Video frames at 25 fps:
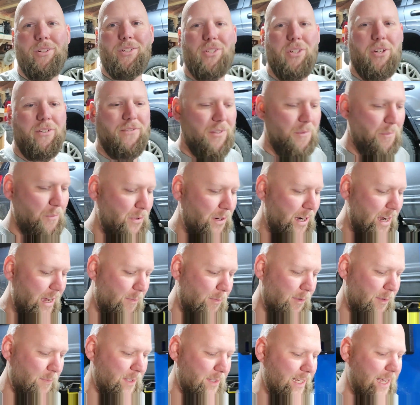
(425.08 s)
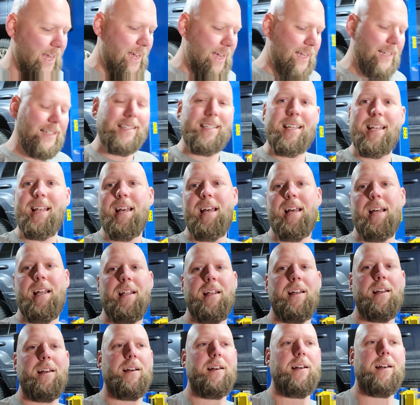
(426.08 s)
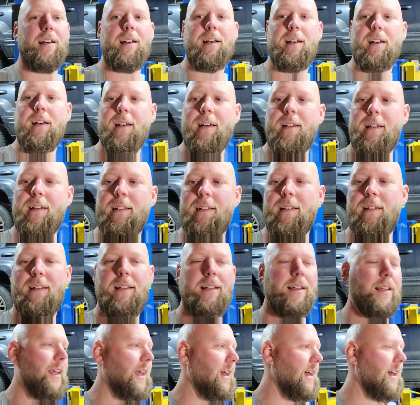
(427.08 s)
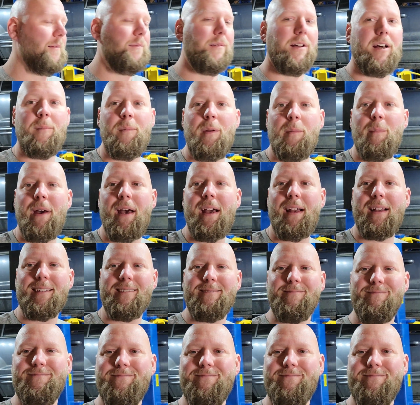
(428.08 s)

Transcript: solve some problems, guys. Yeah, I'll be back.